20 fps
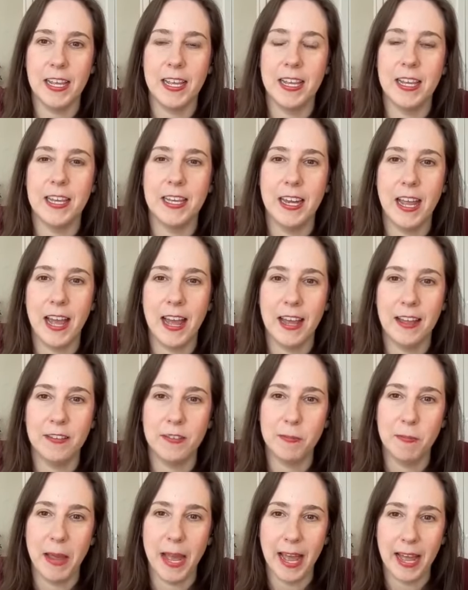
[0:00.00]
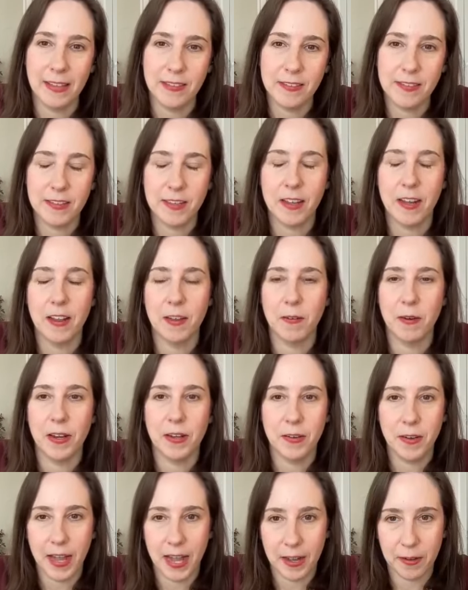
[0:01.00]
It has passed the
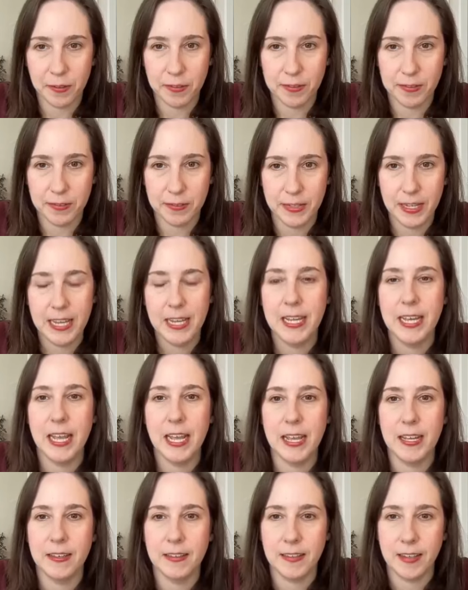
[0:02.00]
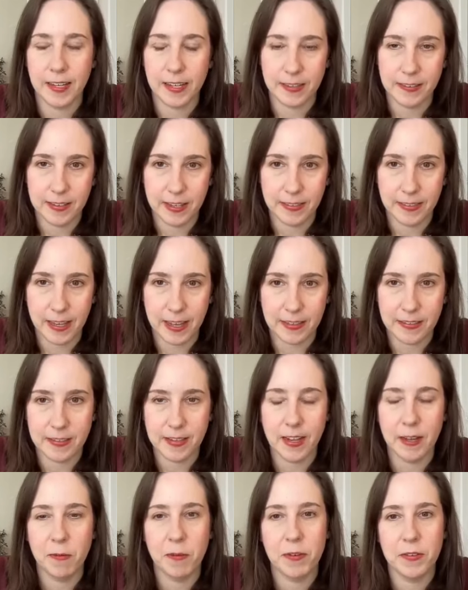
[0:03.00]
Colorado House. And like I said,
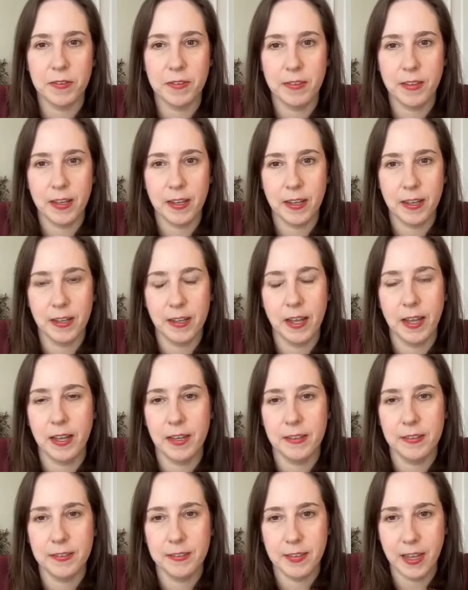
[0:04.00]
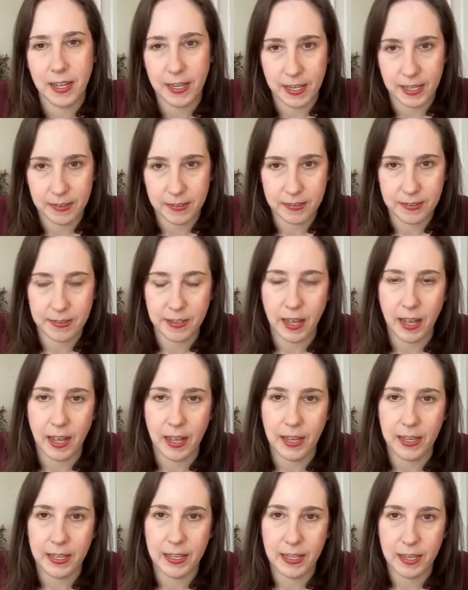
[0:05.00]
last night was the Senate's
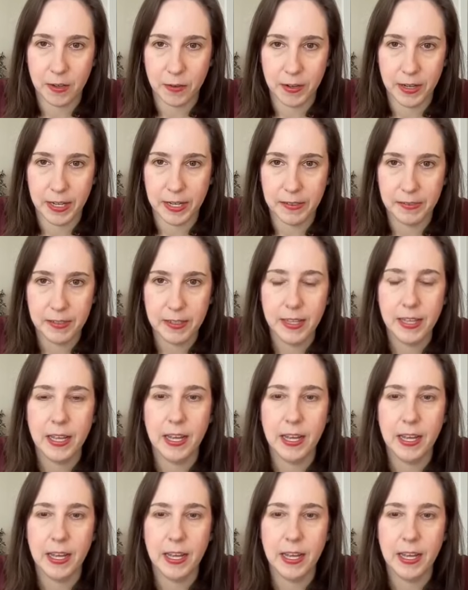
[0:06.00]
hearing.